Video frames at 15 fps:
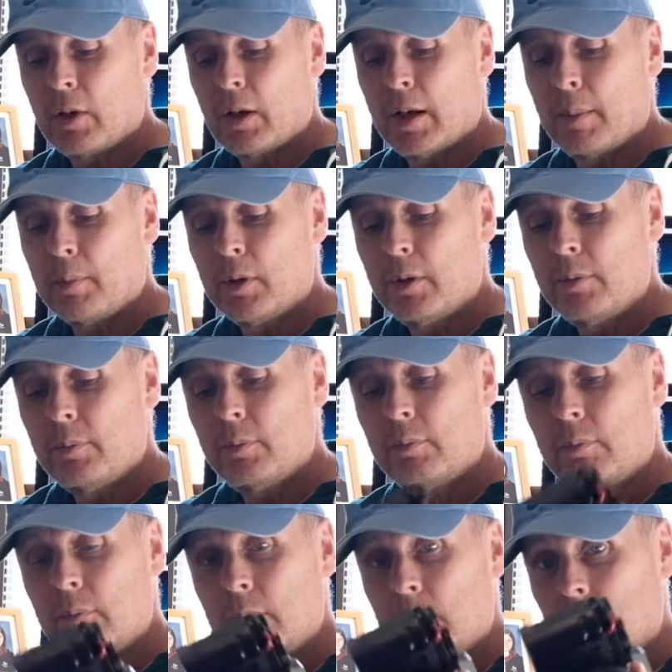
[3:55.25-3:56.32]
camera,
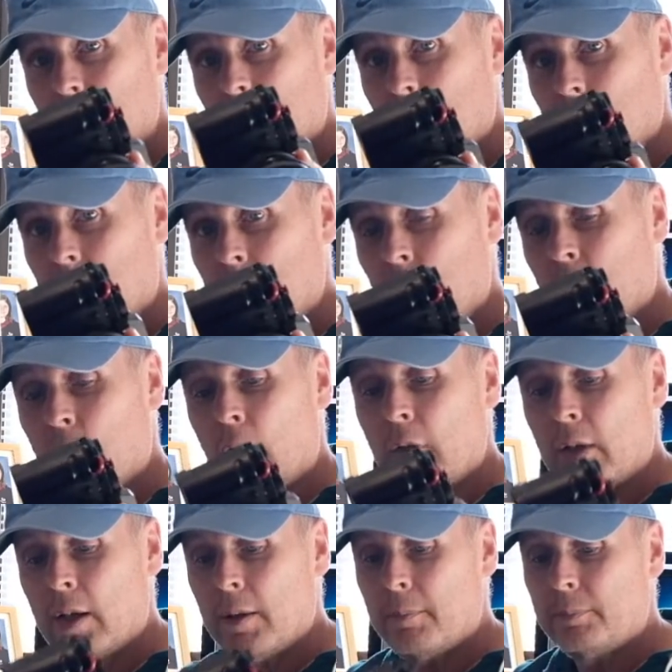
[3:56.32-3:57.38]
you've got
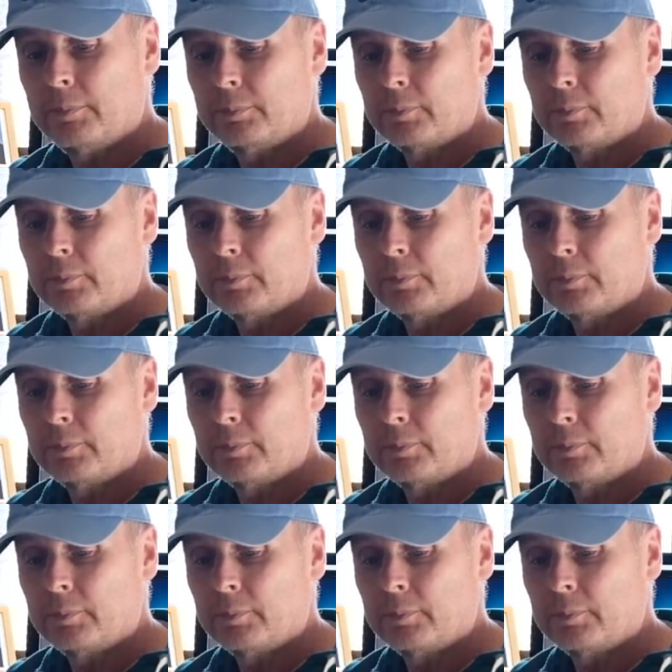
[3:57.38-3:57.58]
that.